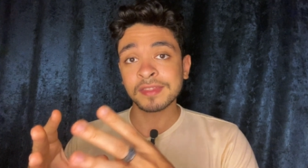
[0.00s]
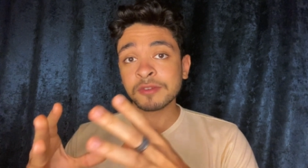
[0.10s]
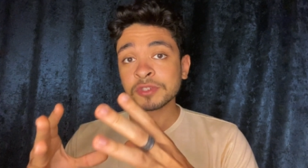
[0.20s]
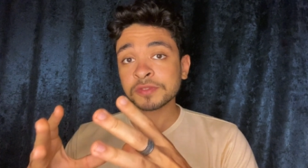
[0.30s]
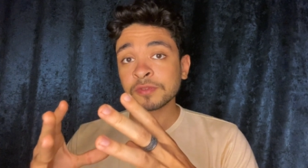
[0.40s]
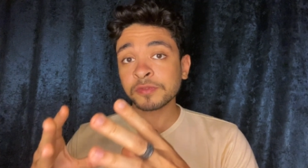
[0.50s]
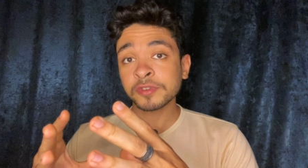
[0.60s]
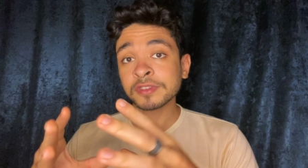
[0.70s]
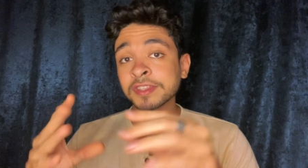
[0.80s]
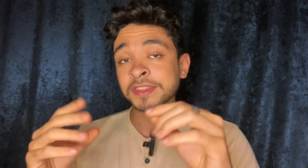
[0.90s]
And the wish
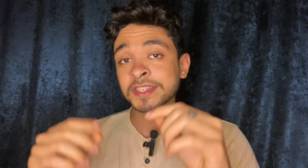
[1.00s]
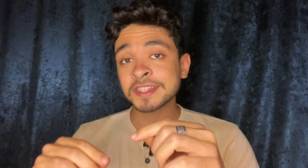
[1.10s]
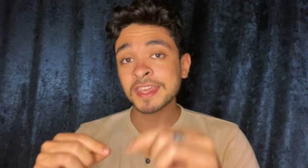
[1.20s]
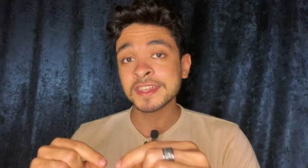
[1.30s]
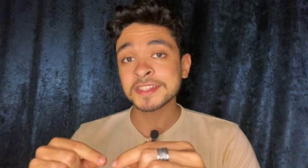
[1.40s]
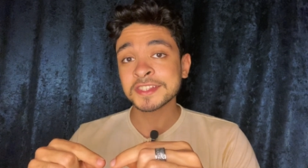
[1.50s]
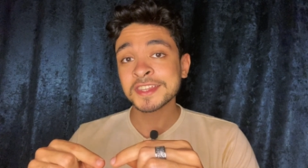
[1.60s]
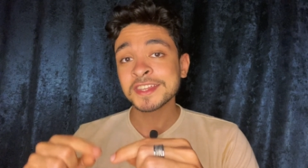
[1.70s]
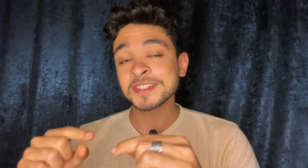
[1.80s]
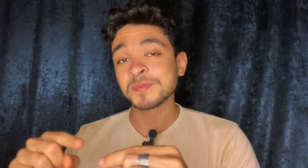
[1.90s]
fulfilled in this case
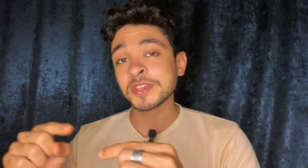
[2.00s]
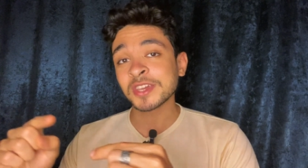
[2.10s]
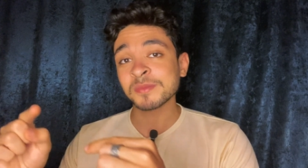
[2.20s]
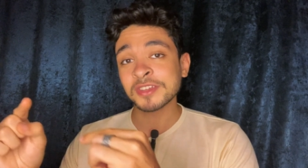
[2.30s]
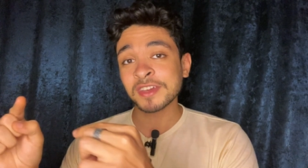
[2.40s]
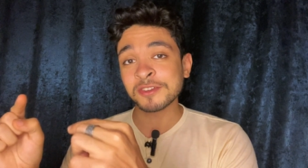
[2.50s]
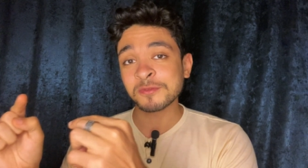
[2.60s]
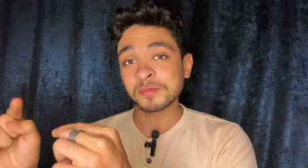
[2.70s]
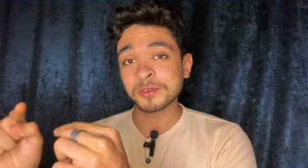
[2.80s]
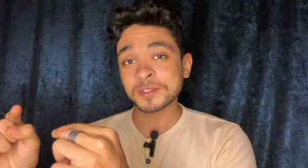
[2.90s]
is becoming that
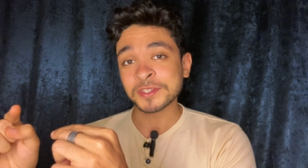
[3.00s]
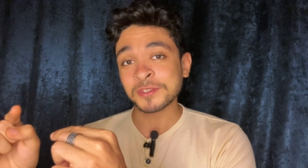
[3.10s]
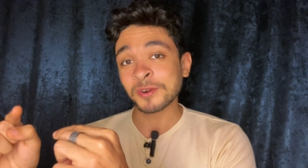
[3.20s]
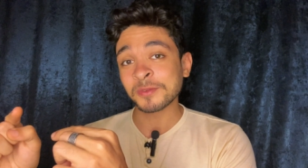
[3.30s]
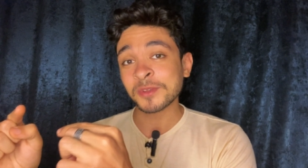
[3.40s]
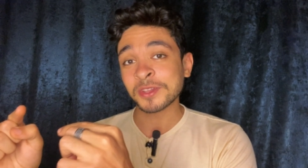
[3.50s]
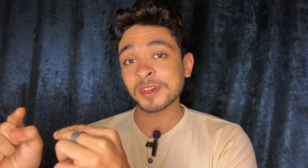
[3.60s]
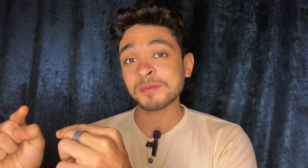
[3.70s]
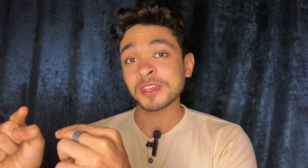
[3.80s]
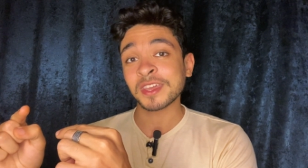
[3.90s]
new person. You are
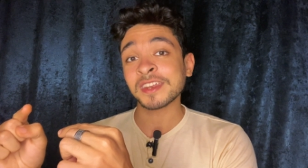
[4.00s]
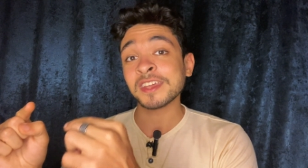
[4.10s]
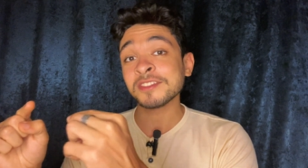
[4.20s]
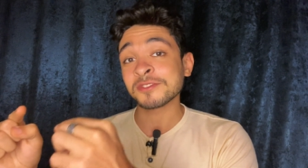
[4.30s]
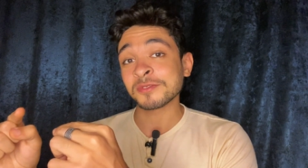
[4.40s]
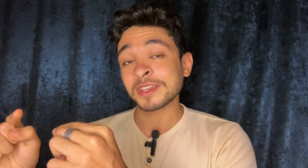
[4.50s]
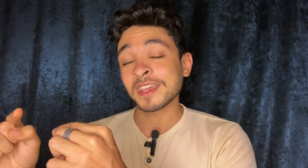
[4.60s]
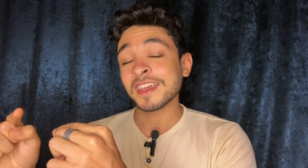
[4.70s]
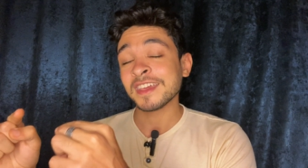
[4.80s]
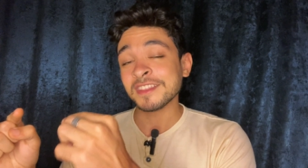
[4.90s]
becoming and entering
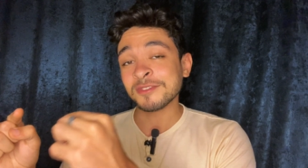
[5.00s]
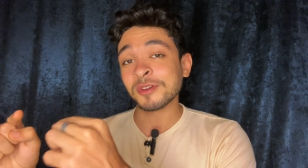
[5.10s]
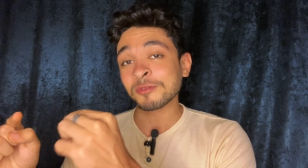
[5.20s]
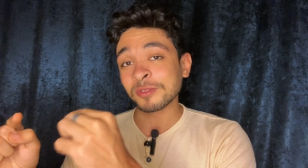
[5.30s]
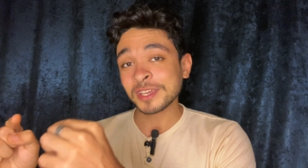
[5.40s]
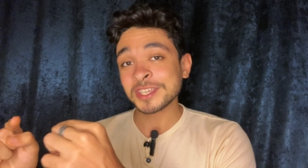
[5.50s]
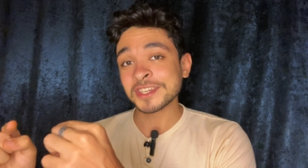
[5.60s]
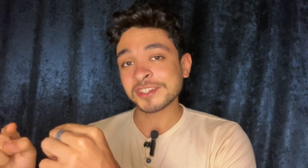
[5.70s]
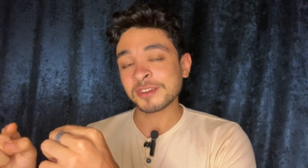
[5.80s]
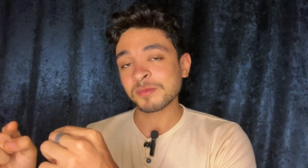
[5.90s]
into a
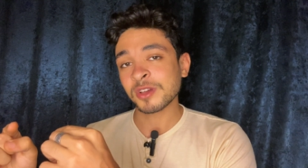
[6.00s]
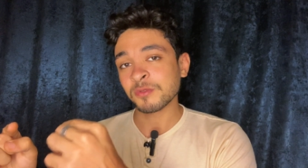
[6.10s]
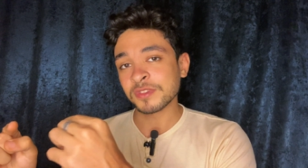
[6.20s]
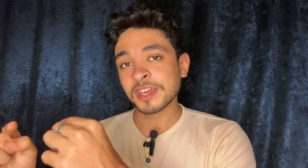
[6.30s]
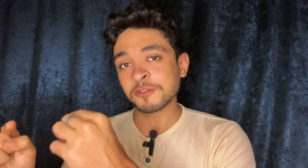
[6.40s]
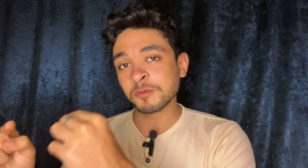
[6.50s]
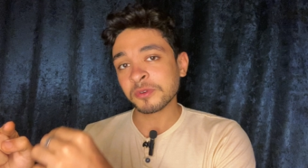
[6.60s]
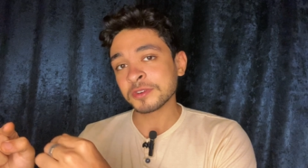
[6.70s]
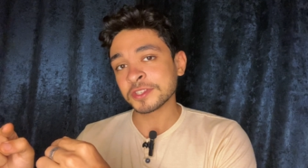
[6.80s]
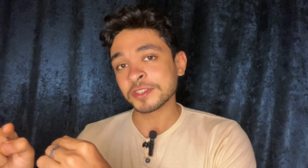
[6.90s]
relationship with that new
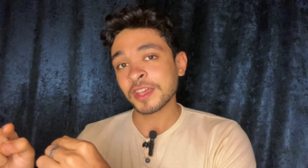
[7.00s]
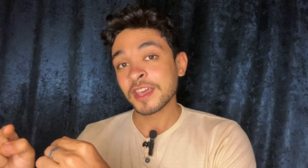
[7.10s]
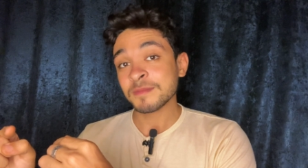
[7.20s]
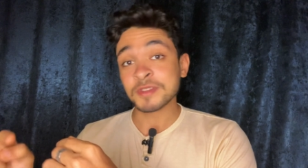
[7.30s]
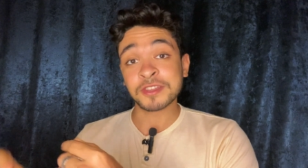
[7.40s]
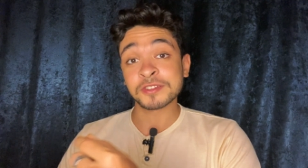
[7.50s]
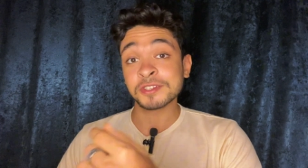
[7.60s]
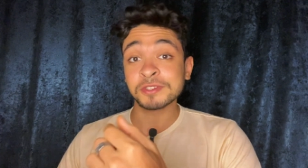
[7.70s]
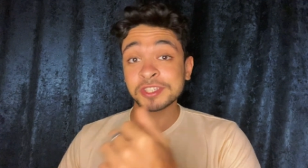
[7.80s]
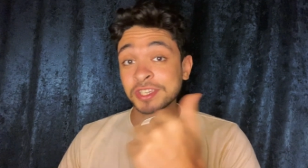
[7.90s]
person
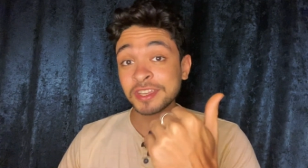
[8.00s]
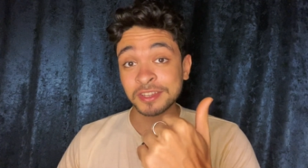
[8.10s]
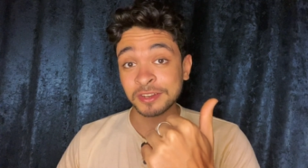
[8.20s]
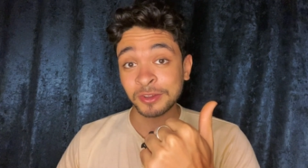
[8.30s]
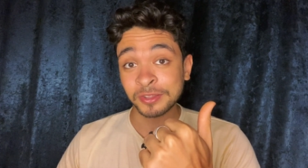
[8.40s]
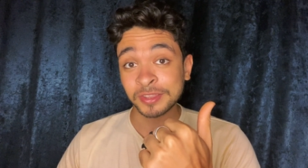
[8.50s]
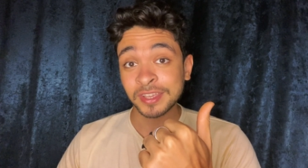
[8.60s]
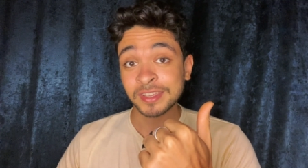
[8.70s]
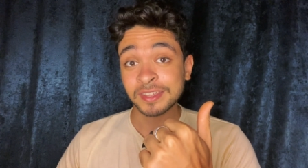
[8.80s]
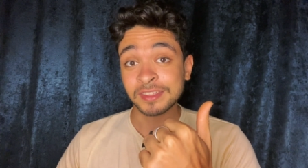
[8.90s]
because you cheated on
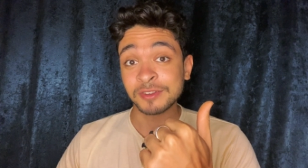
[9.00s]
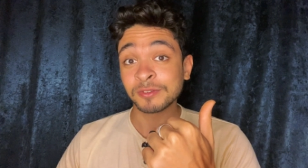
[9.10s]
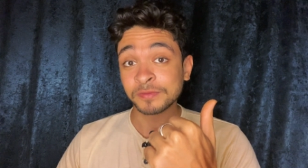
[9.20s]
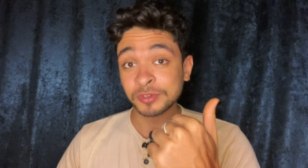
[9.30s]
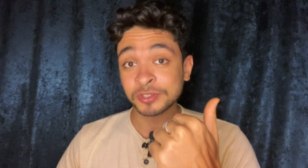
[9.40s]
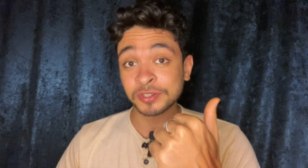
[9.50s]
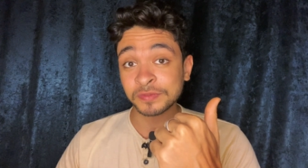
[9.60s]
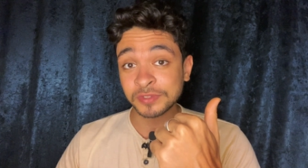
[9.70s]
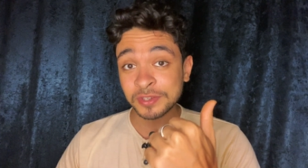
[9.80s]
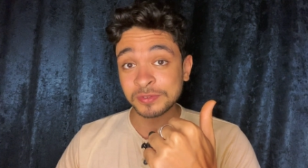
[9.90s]
the old version
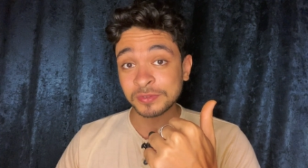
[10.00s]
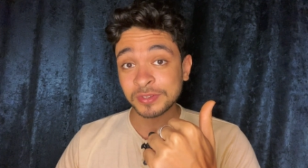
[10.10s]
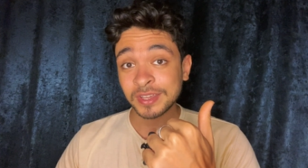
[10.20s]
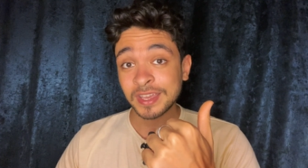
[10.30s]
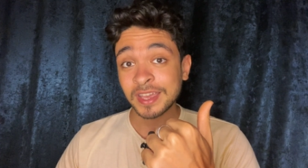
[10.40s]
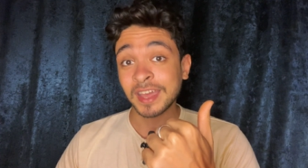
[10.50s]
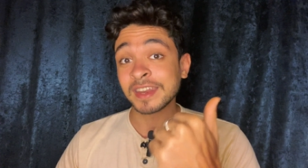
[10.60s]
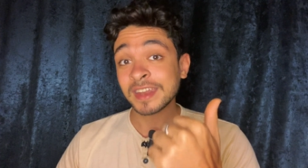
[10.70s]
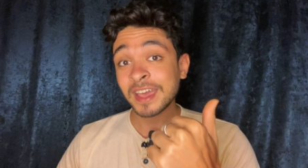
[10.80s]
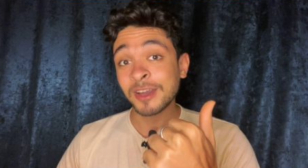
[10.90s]
of you,
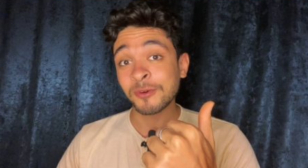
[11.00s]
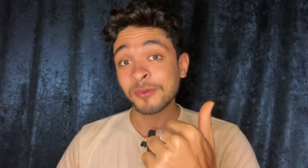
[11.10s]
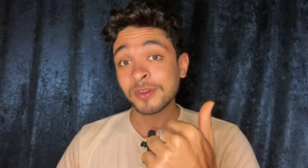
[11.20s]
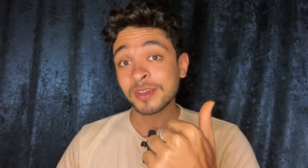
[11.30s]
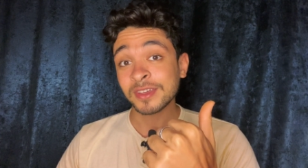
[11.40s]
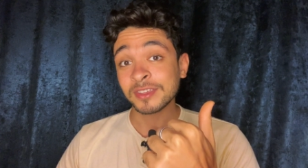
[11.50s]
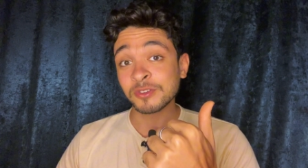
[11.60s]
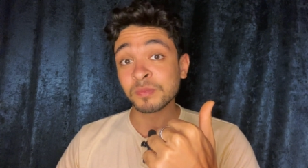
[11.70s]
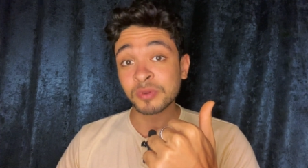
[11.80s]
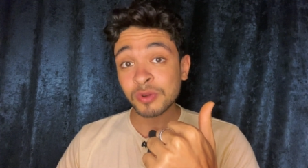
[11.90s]
and now
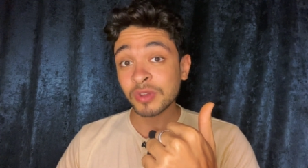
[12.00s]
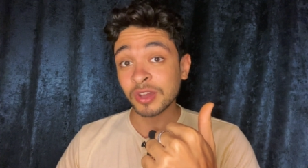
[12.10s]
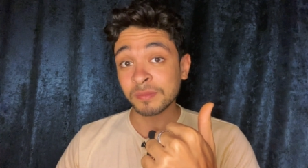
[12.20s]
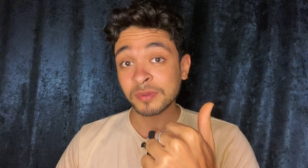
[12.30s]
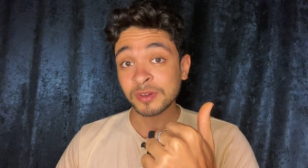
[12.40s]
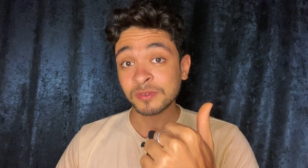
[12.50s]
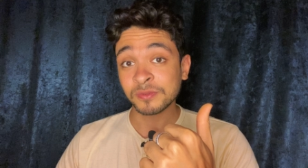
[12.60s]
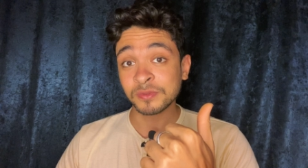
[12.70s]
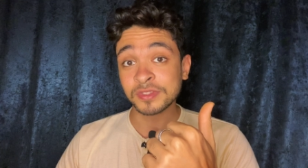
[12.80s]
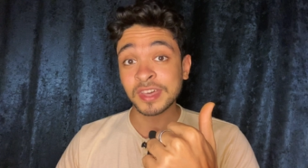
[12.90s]
you broke up
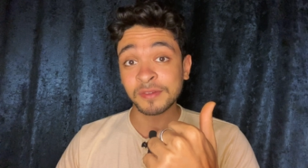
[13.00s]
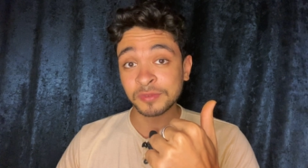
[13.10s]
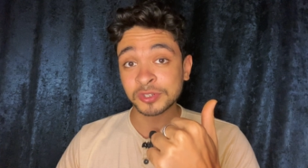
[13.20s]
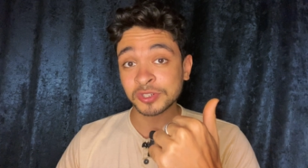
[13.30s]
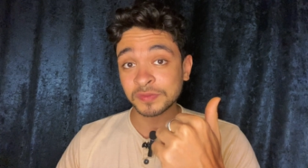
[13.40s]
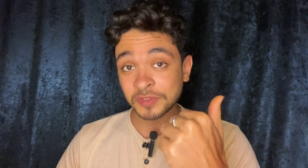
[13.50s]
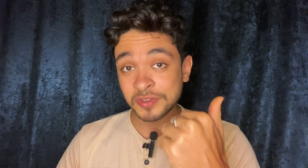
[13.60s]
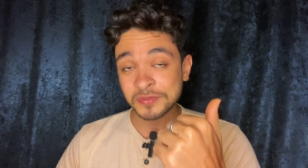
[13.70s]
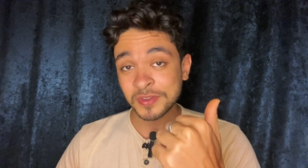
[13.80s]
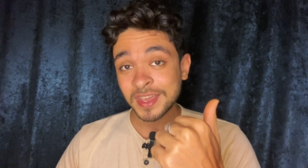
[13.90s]
with that version of
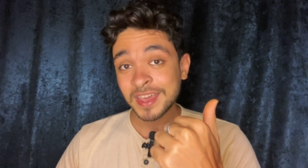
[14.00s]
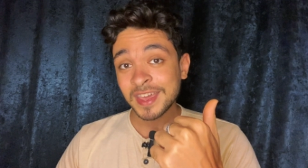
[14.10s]
you,